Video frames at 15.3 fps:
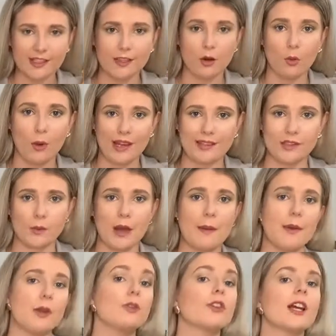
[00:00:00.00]
a ways to wear
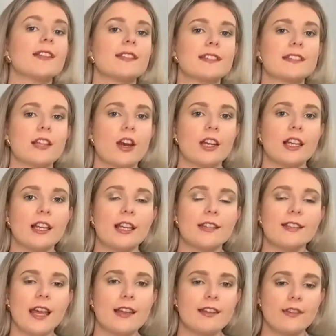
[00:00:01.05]
post like styling it
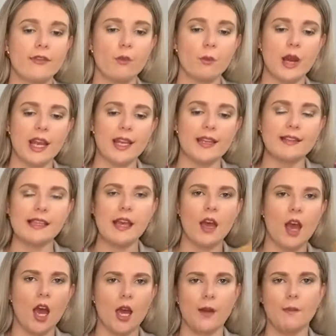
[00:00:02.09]
10 different ways
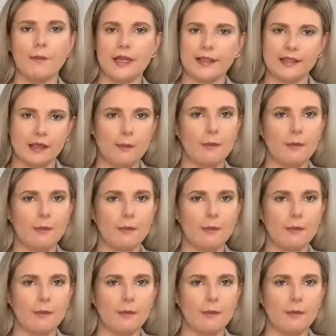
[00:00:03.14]
um, mixing and